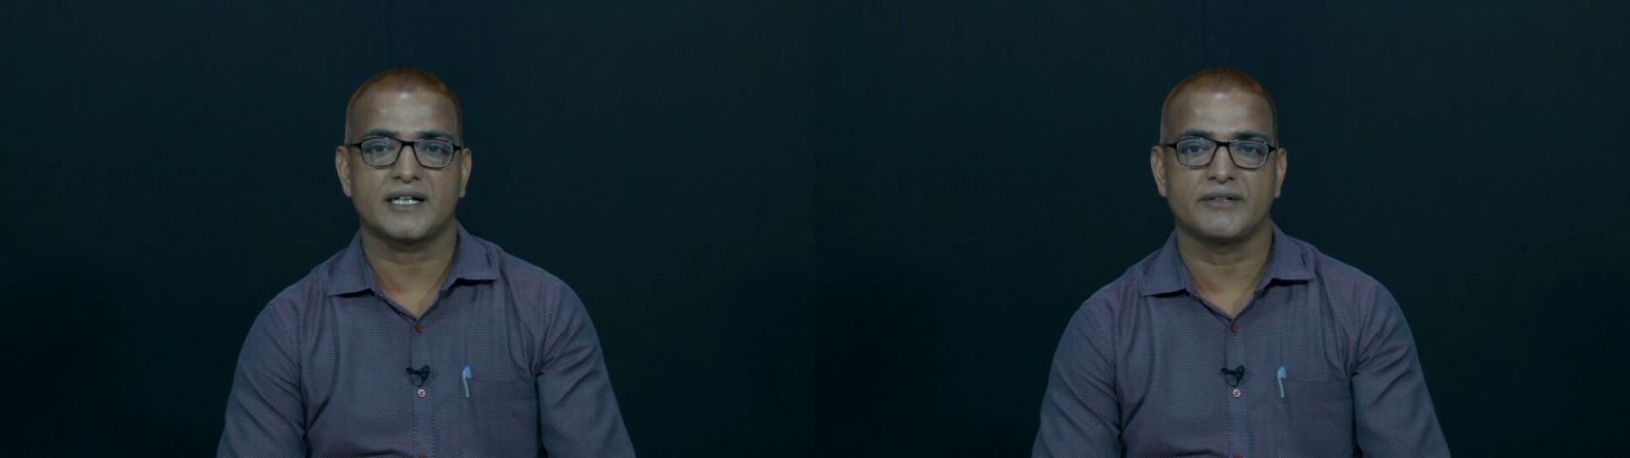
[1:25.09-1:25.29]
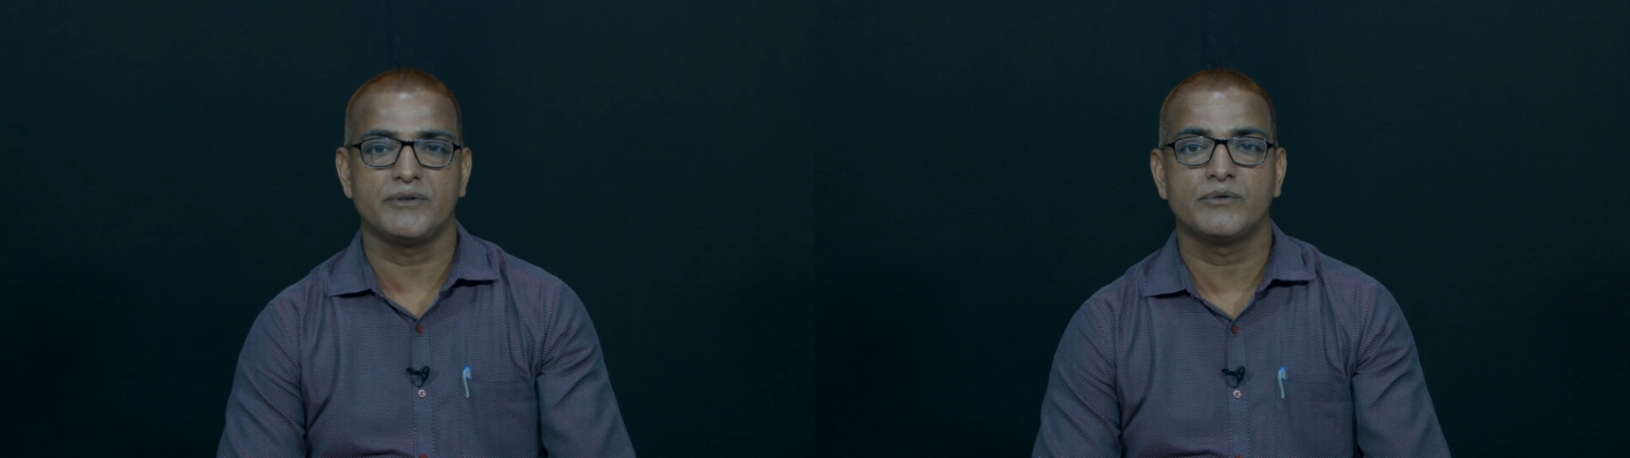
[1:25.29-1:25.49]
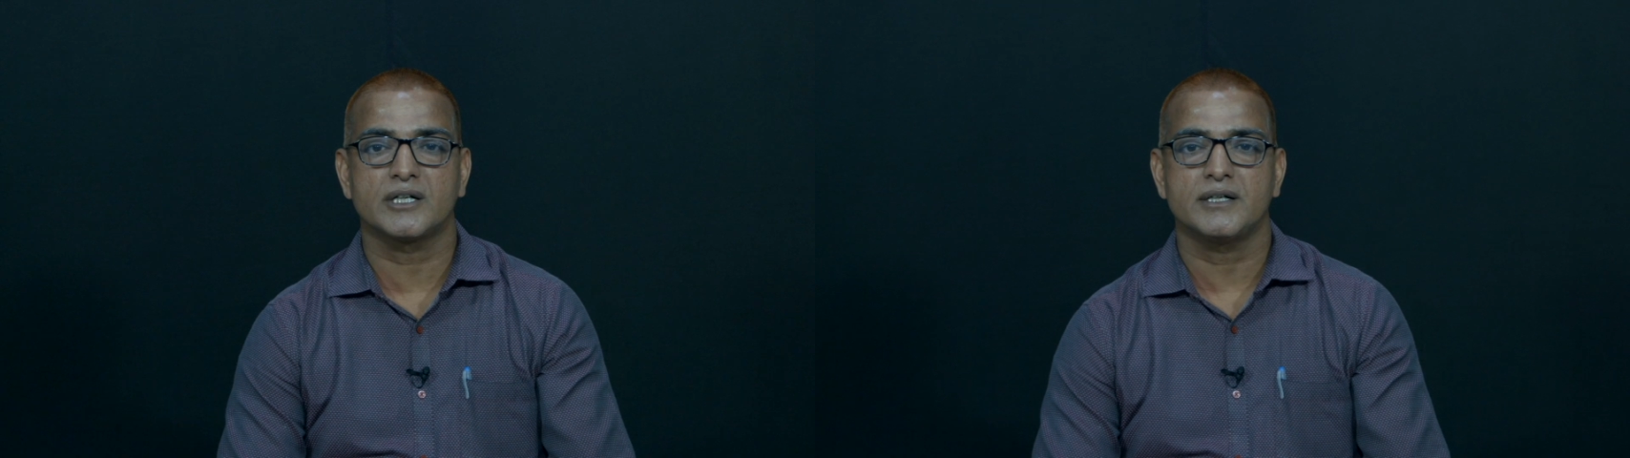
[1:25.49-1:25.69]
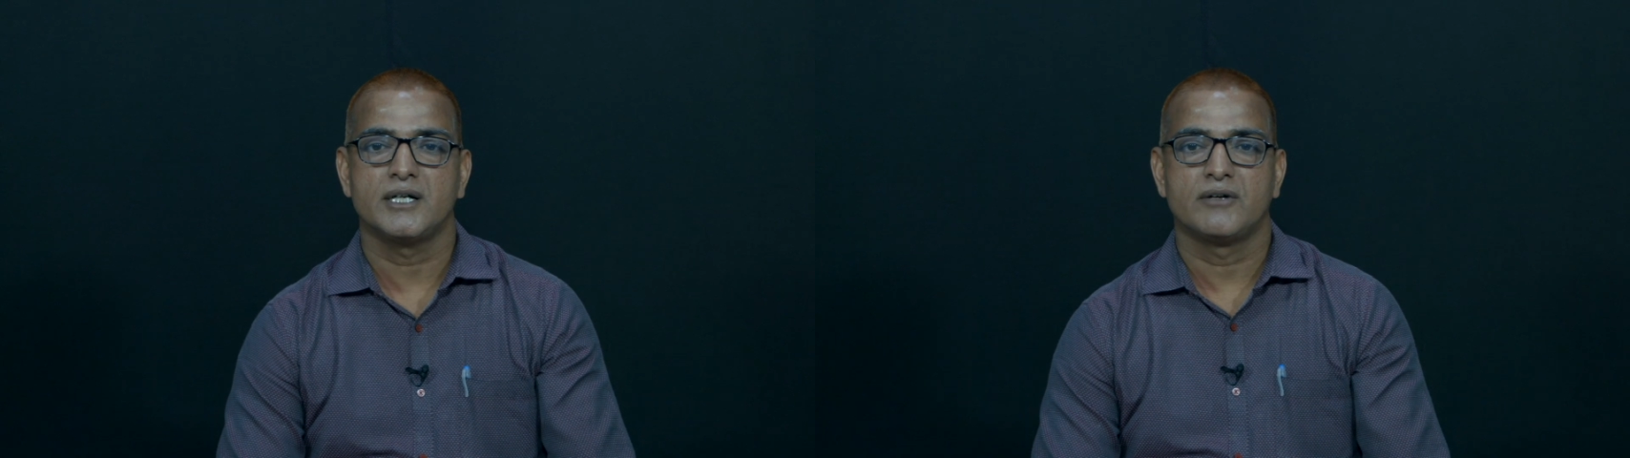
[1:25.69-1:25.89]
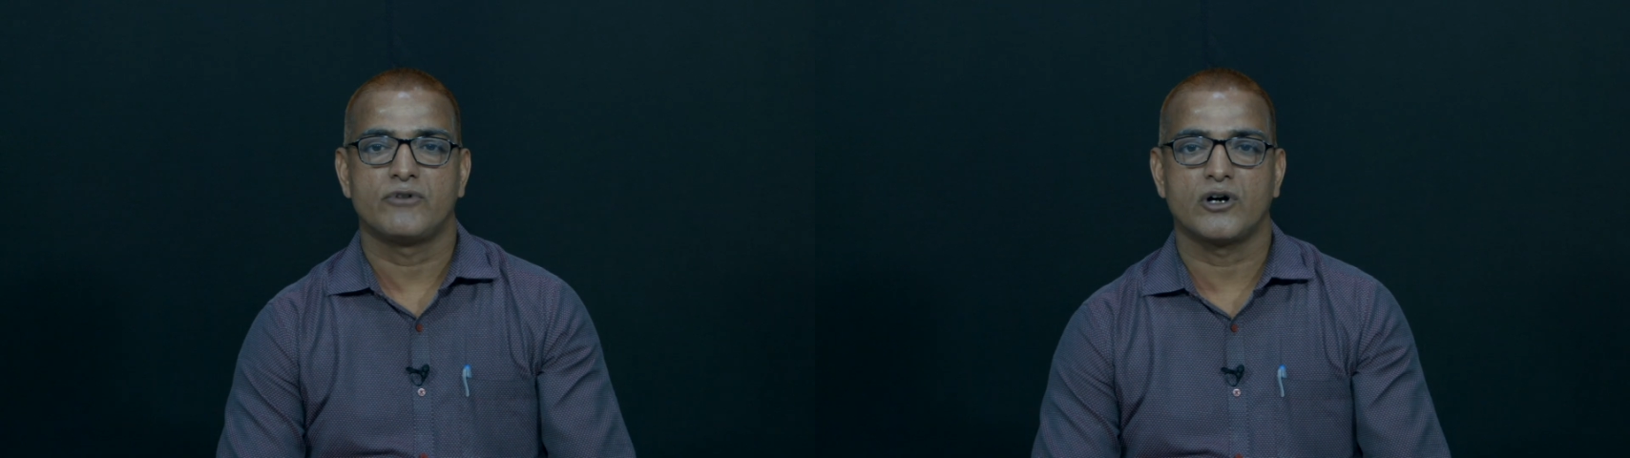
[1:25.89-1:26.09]
reviewer
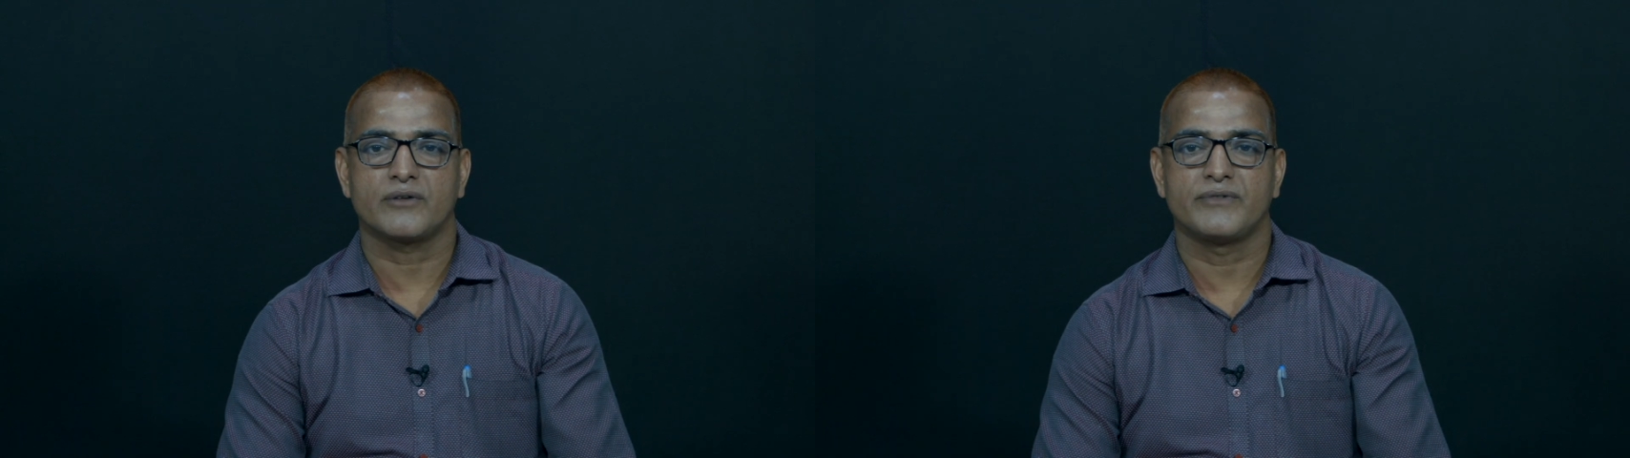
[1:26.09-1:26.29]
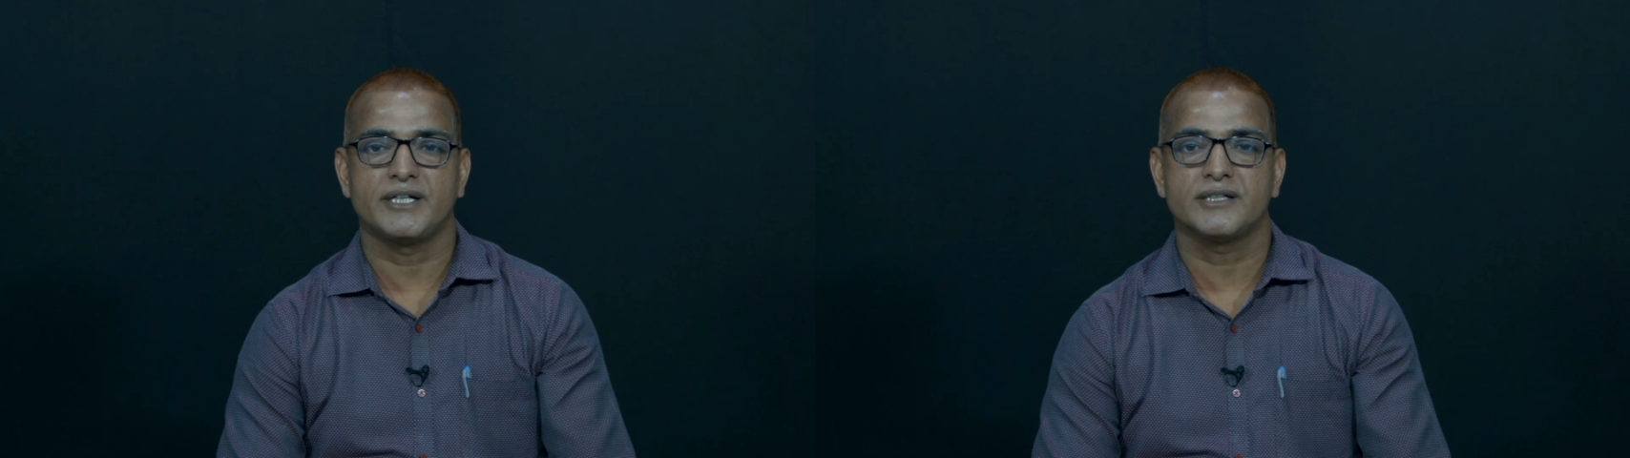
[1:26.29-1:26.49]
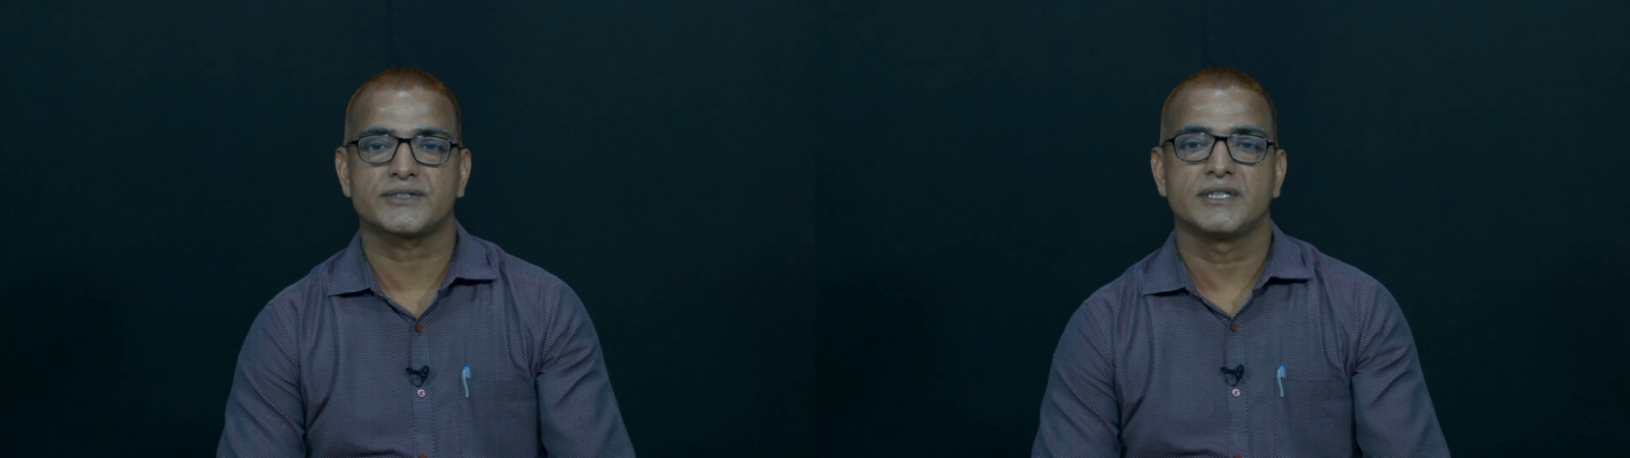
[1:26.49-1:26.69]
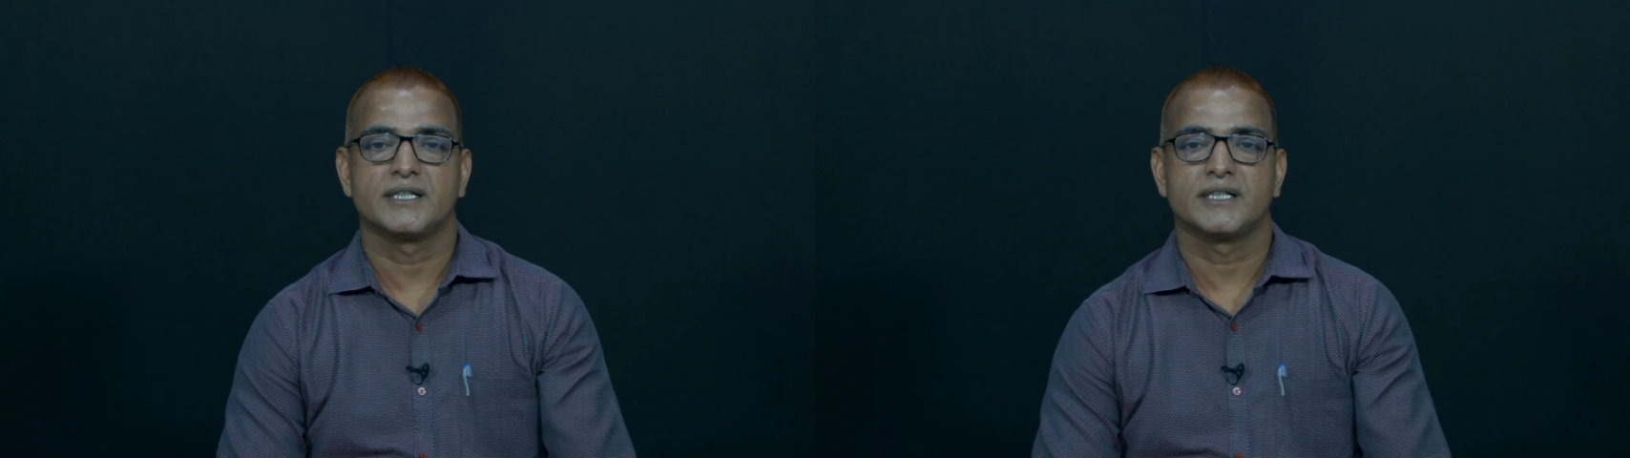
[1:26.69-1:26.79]
for various